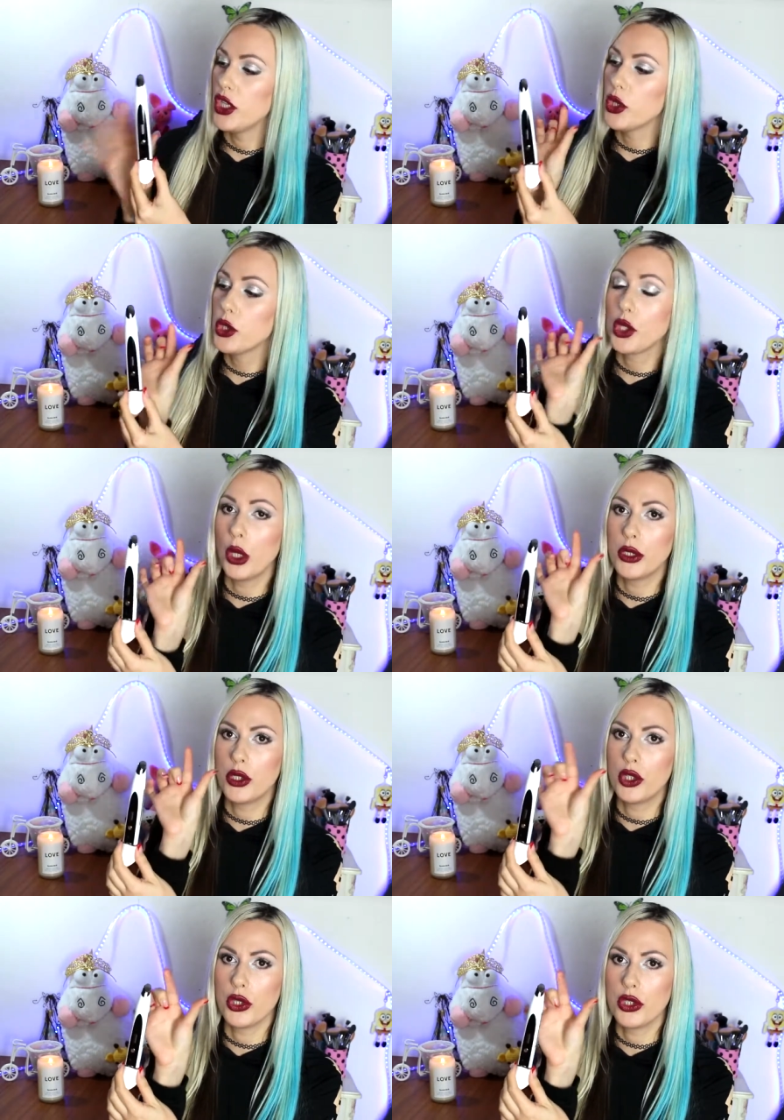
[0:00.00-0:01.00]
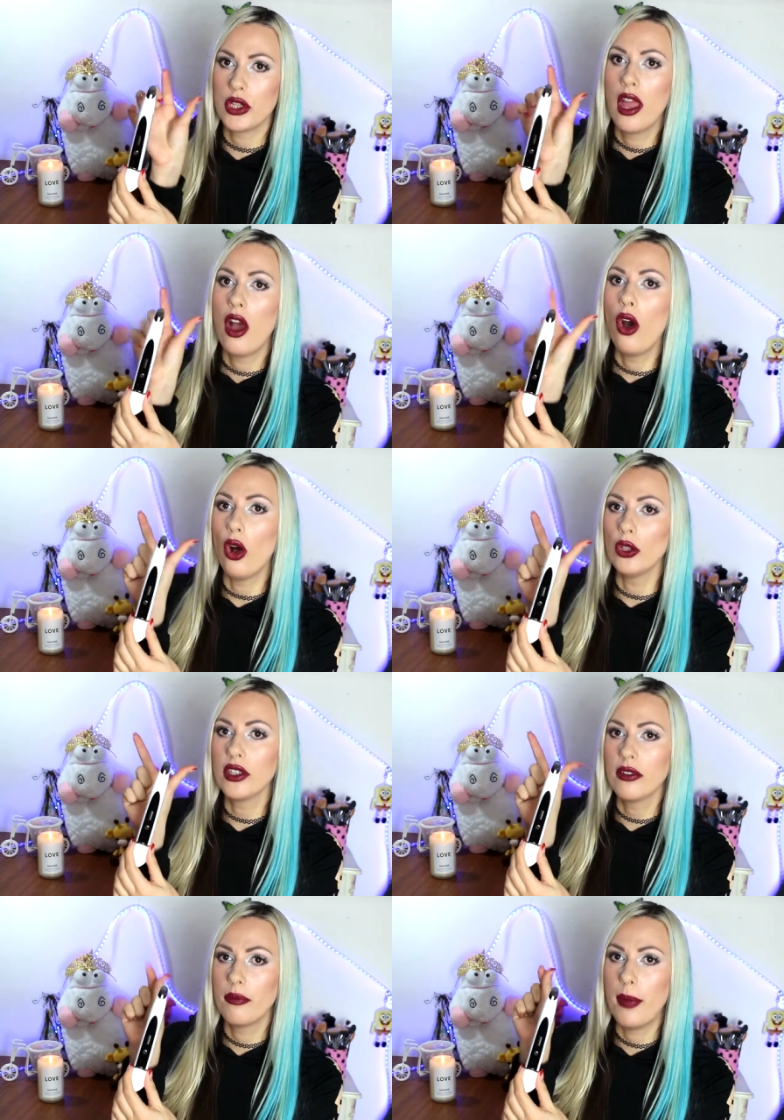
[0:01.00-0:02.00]
You should just
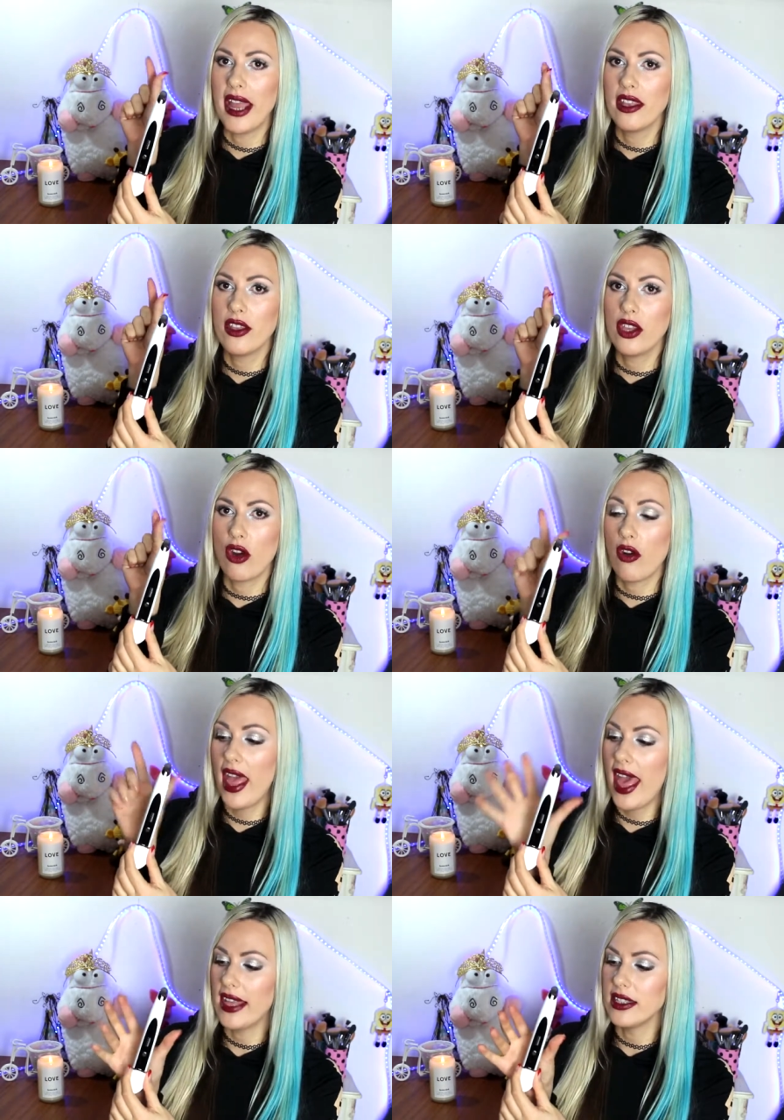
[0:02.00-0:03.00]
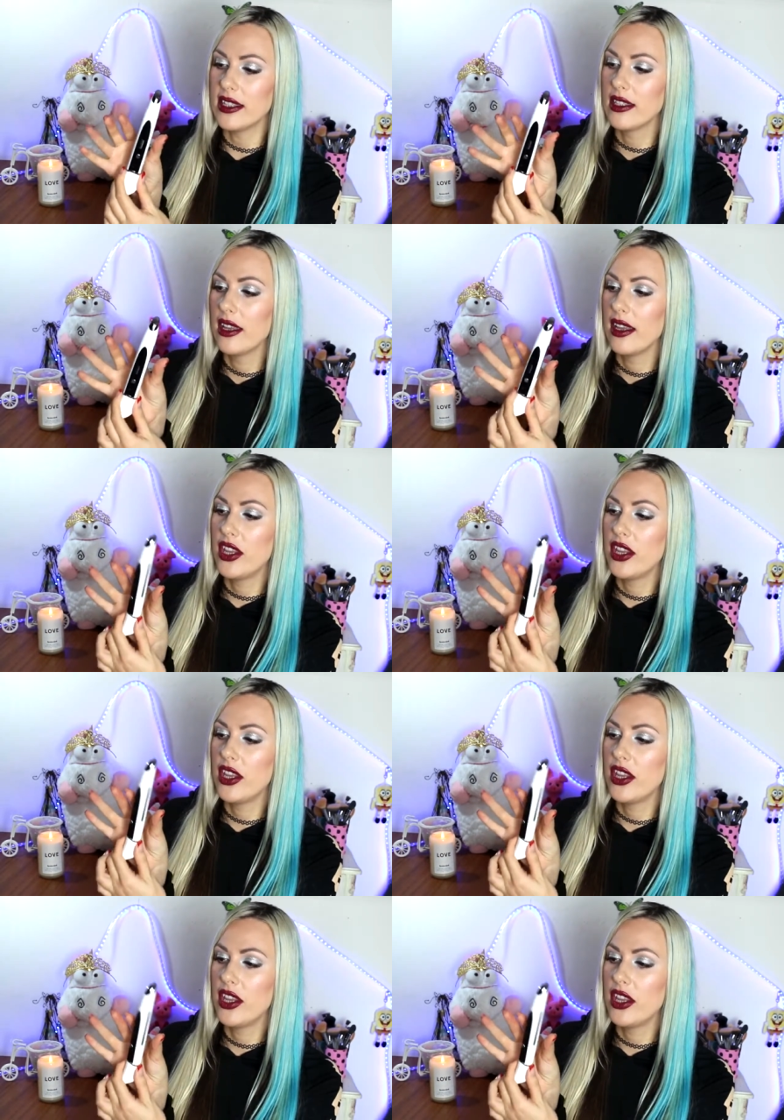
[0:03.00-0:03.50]
hold by your hands.